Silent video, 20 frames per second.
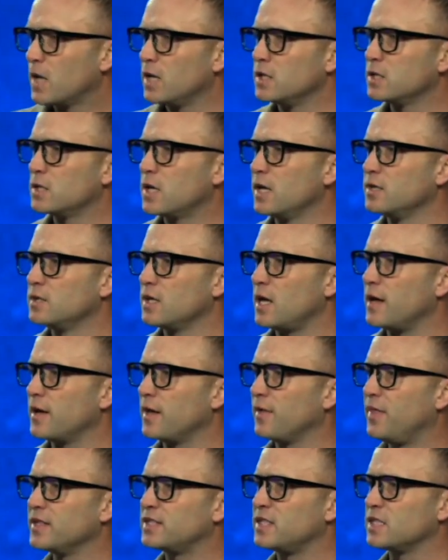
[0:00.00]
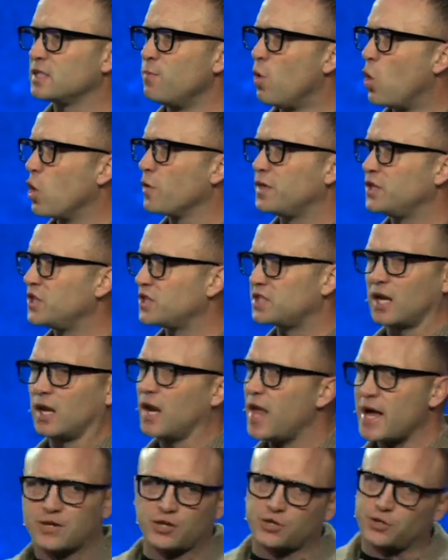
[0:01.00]
Because this is more than just a
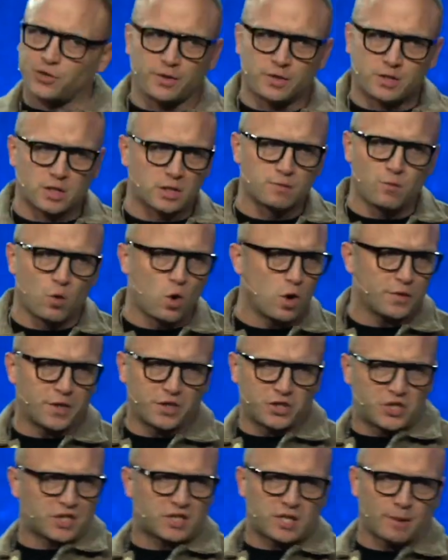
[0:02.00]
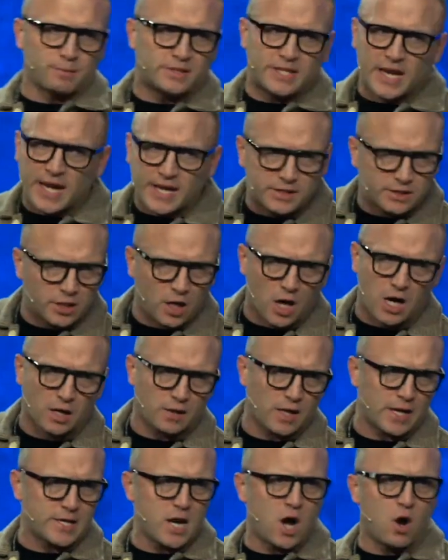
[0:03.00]
lecture. This is more than just some TED
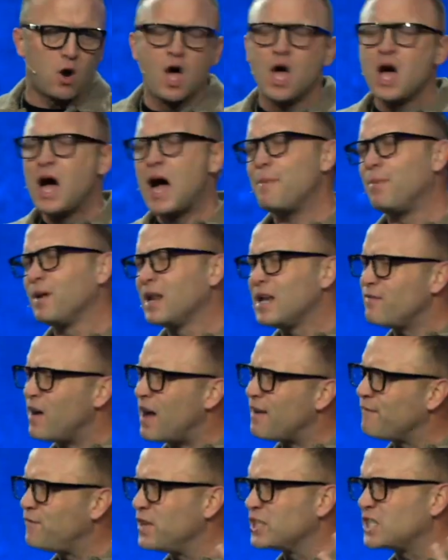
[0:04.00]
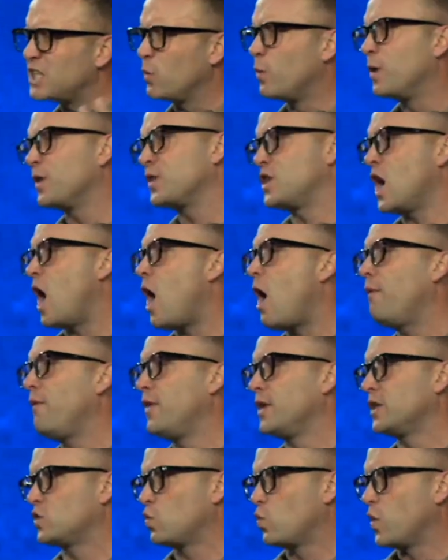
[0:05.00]
Talk. Like, no, I believe I visited with
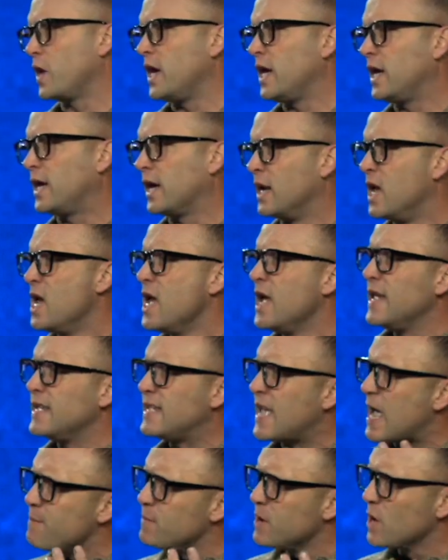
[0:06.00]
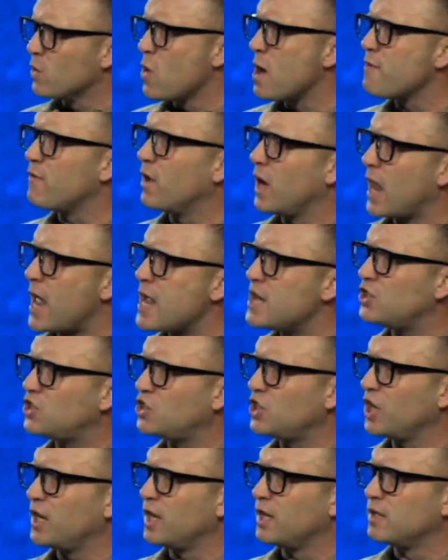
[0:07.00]
God this week, and He gave me a
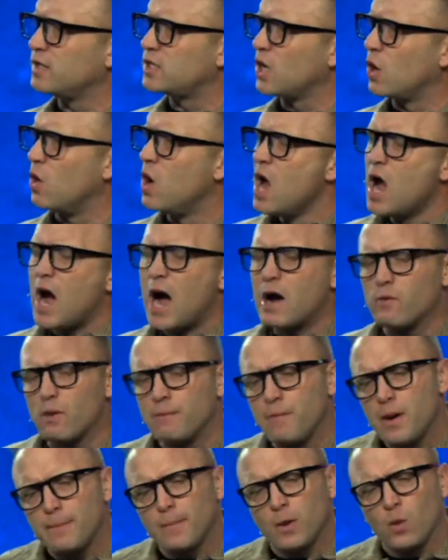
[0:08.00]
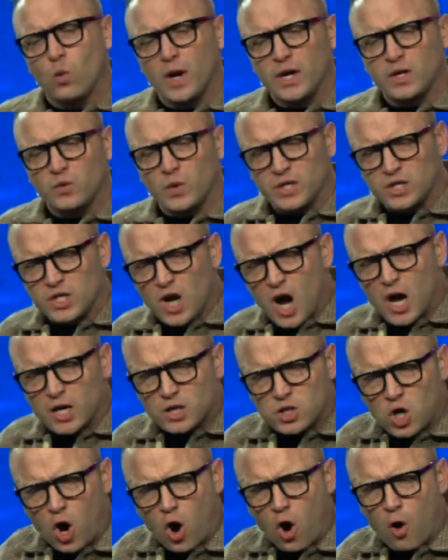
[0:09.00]
revelation. And so I remember when
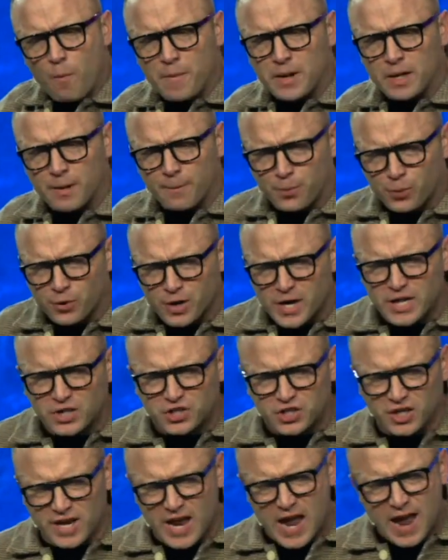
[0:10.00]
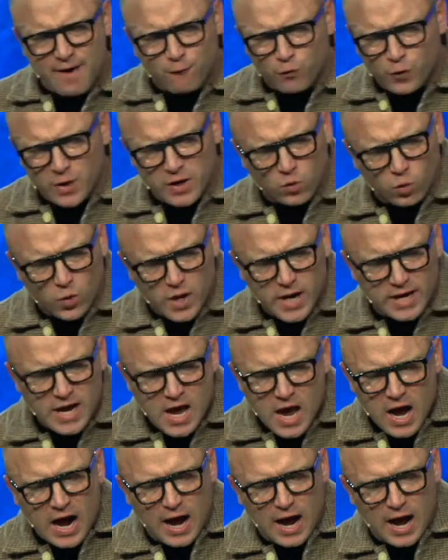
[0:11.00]
God called me to preach, and every week